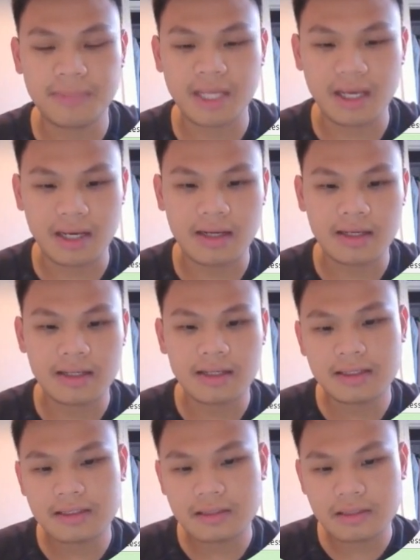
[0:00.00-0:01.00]
Yeah.
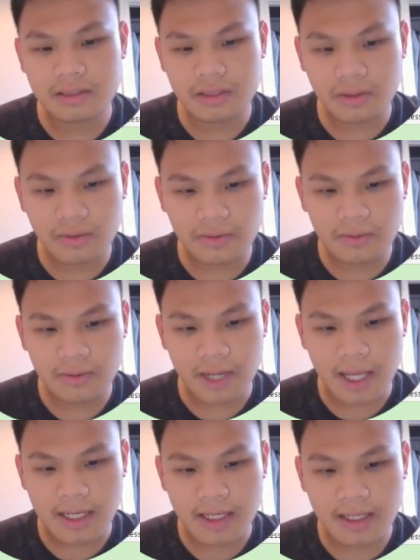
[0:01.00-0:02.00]
So,
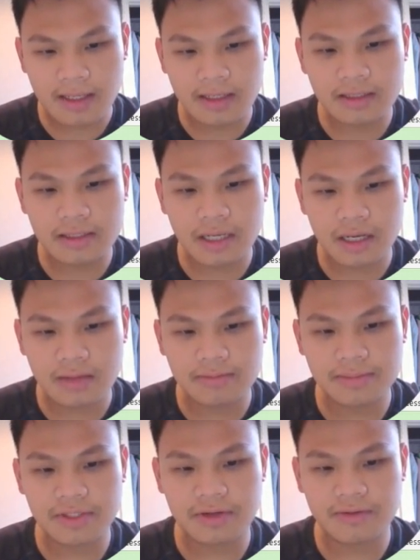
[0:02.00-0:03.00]
and then in
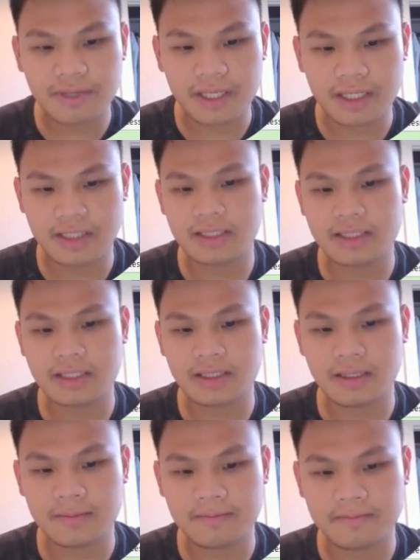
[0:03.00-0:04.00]
terms of its
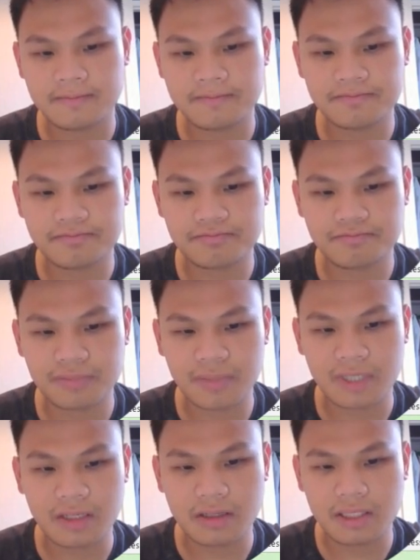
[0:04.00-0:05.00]

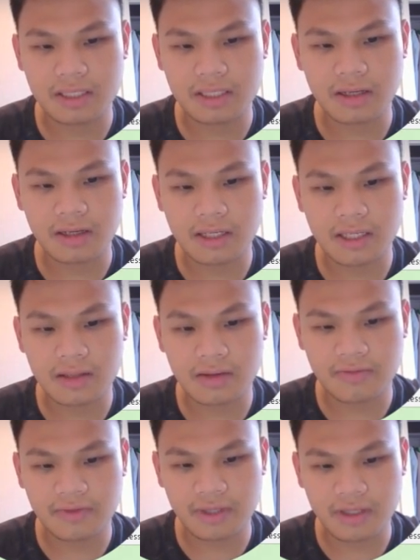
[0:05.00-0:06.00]
the designing
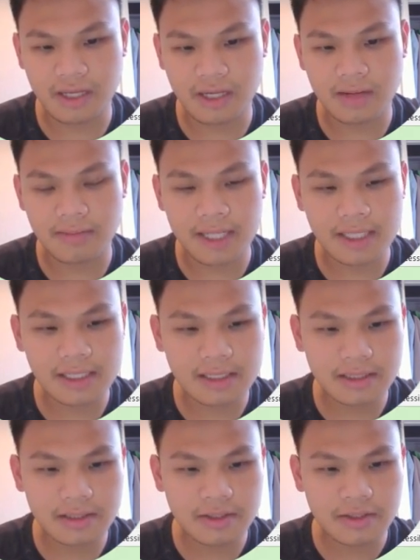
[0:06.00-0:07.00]
of the database,